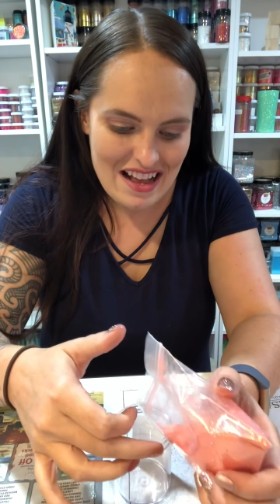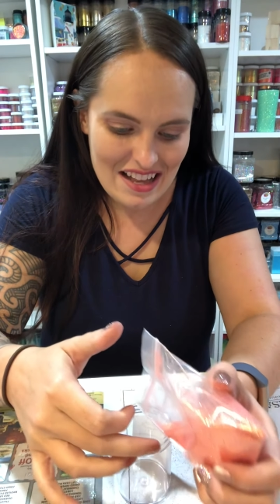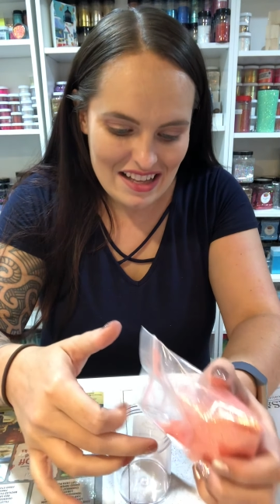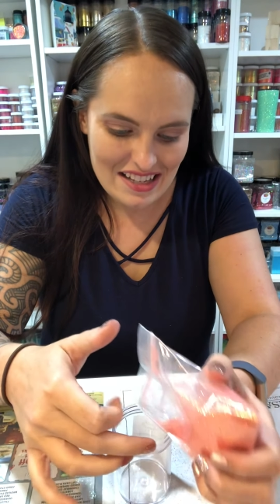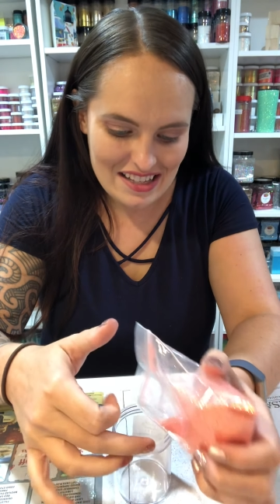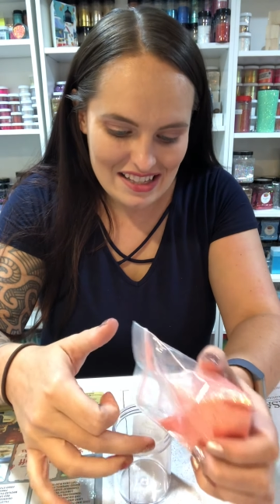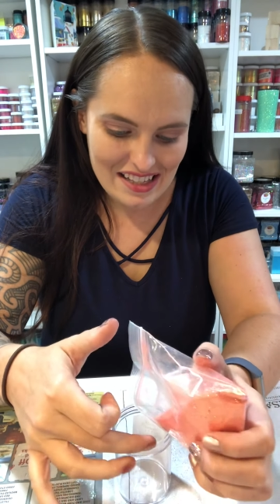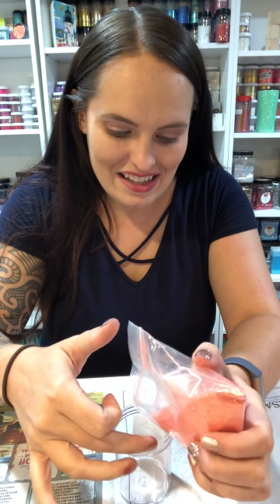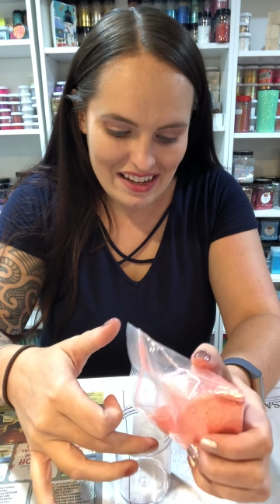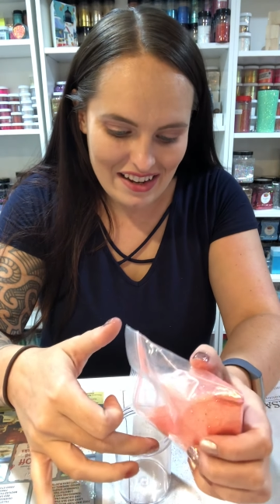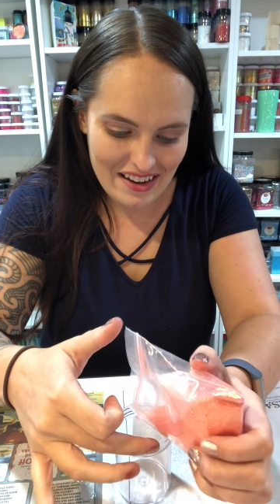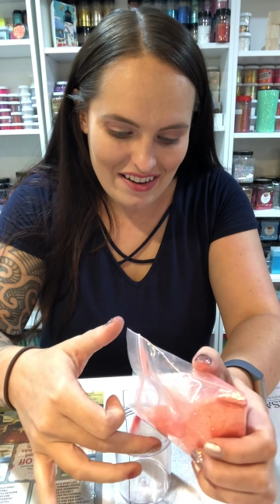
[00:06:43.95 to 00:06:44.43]

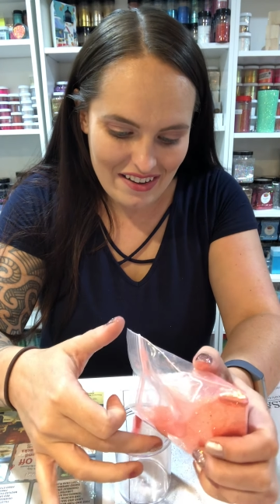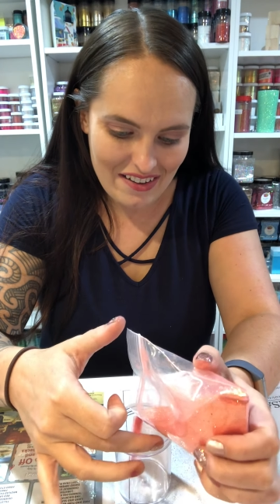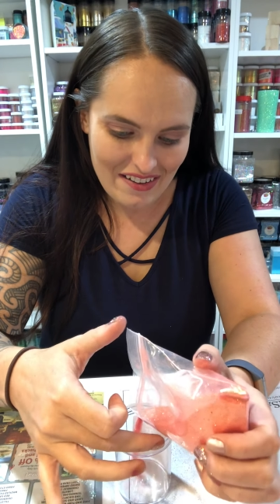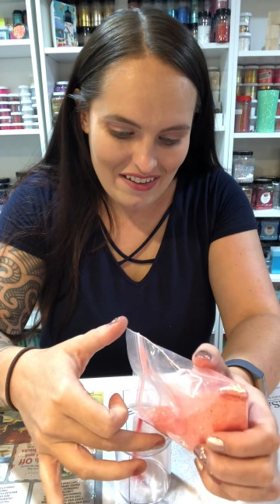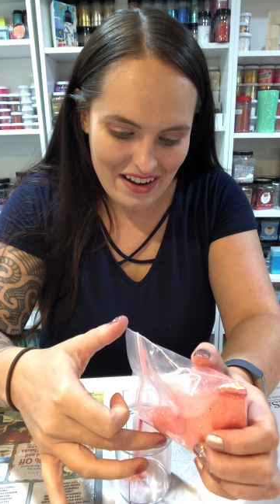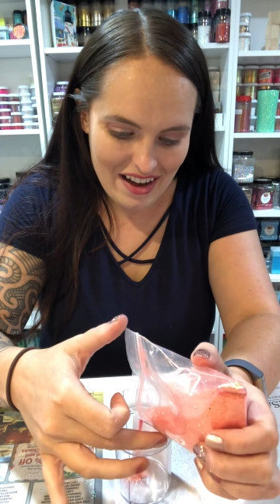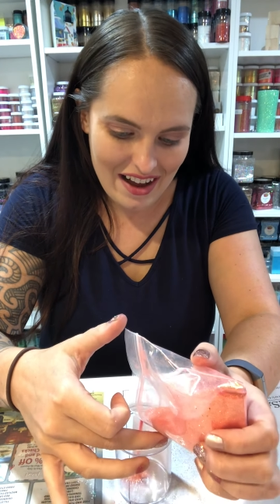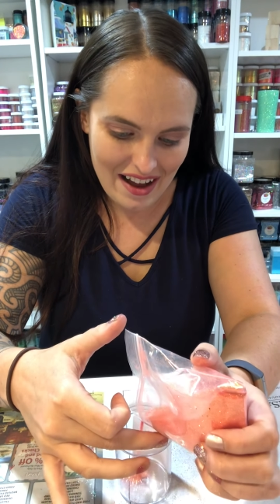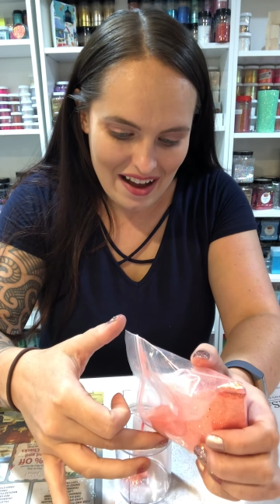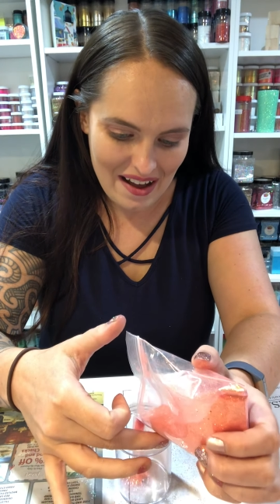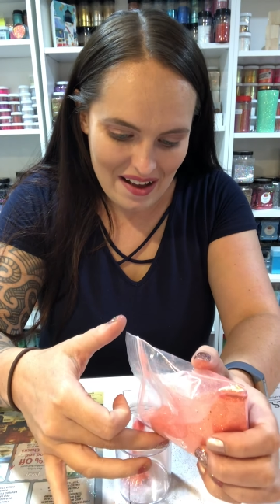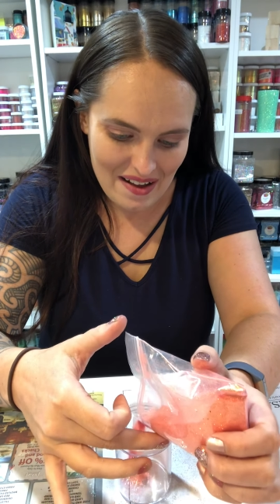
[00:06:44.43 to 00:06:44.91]
So
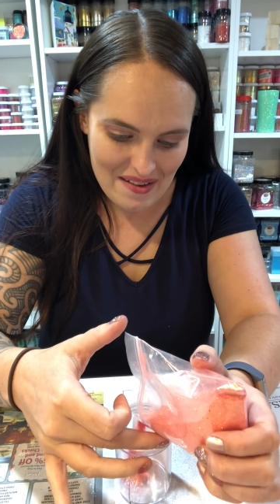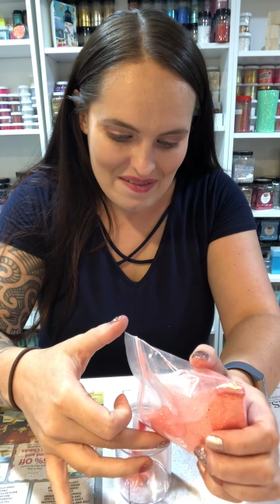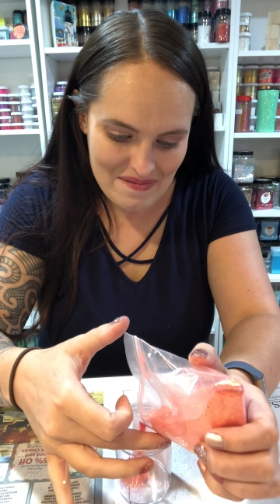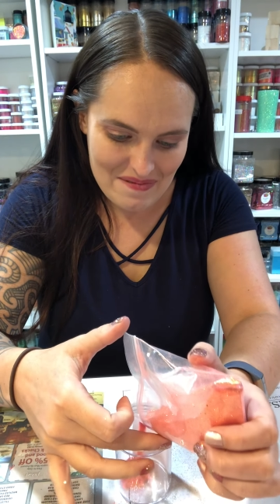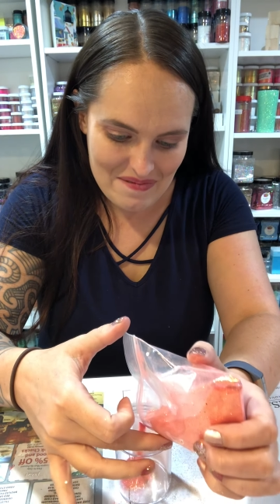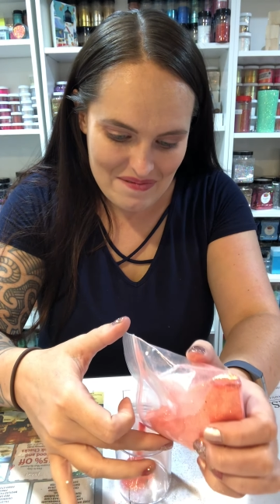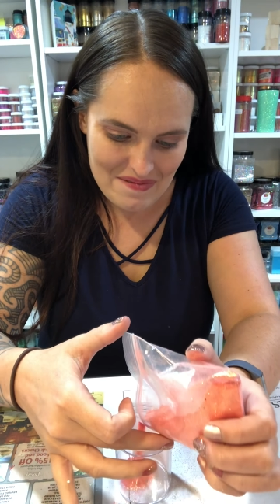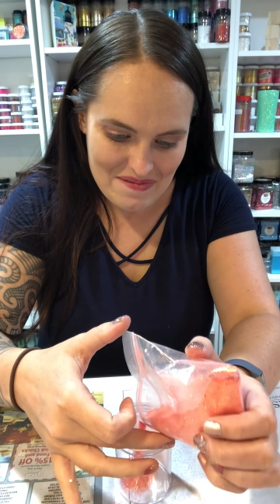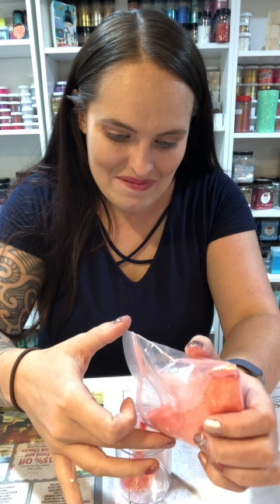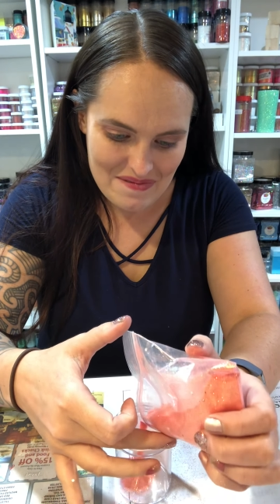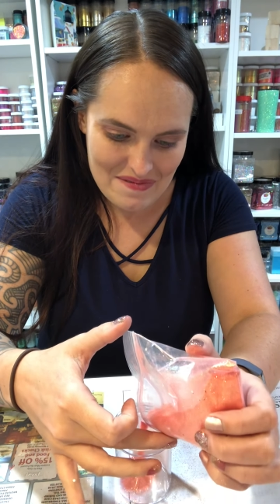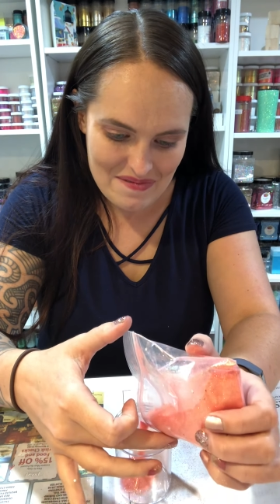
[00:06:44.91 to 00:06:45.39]

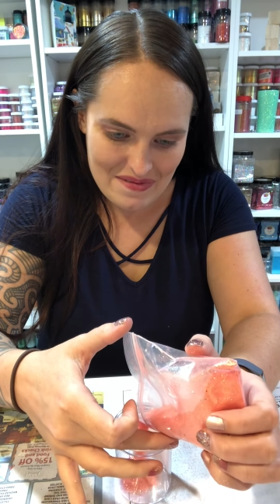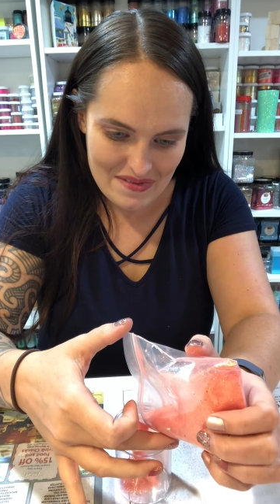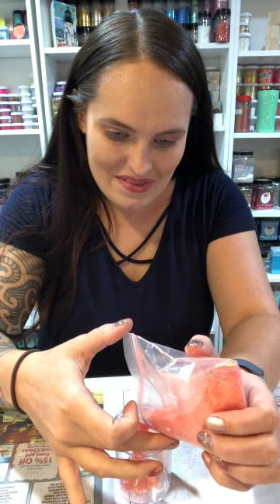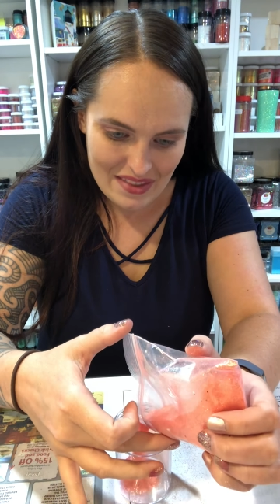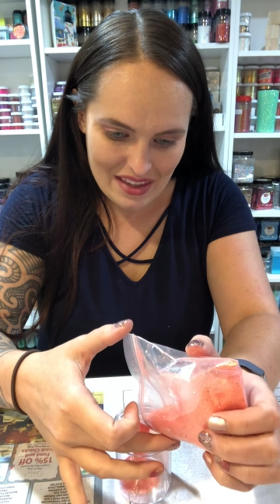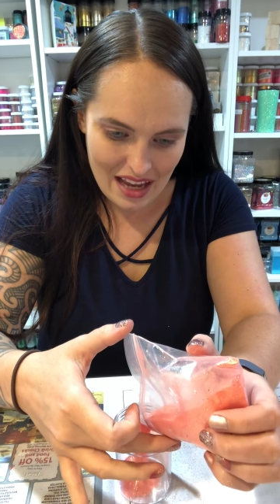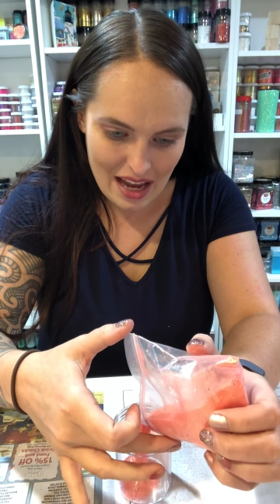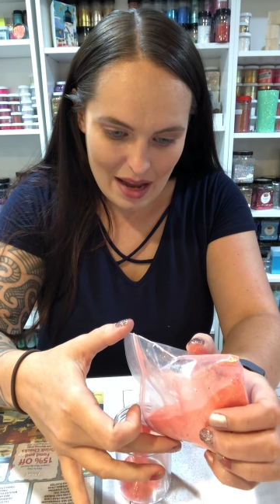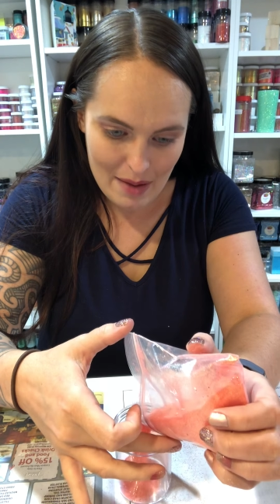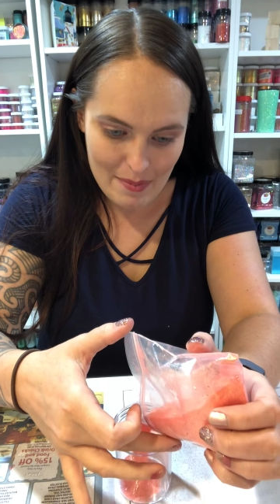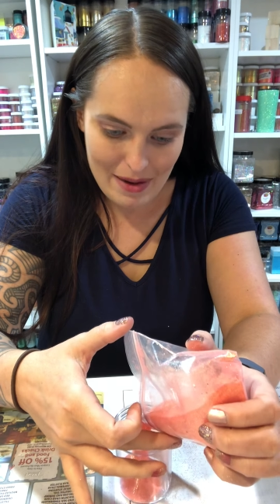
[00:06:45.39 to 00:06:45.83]
um, I